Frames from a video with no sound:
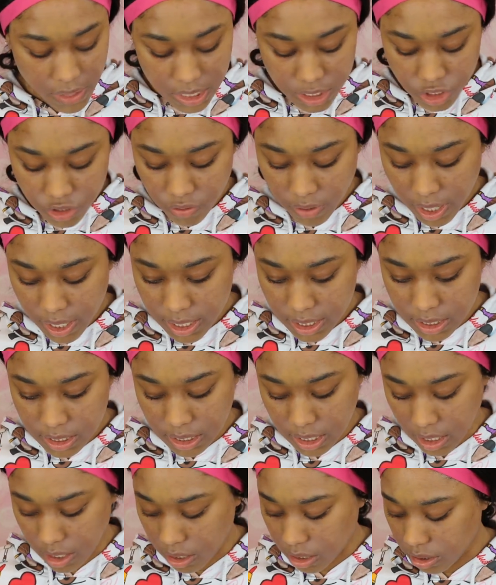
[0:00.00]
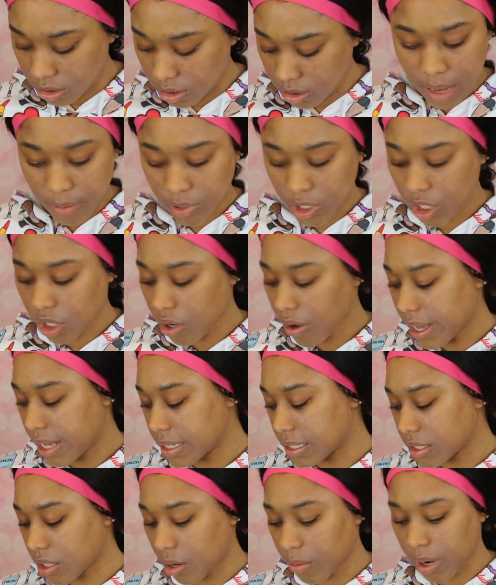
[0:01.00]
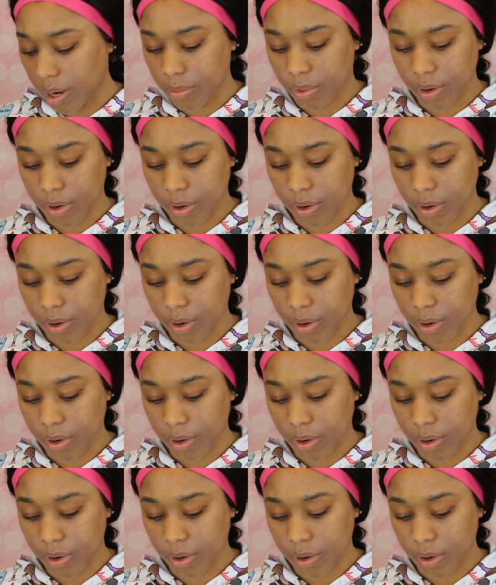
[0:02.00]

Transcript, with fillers: that's drying down, I'm gonna go ahead and start my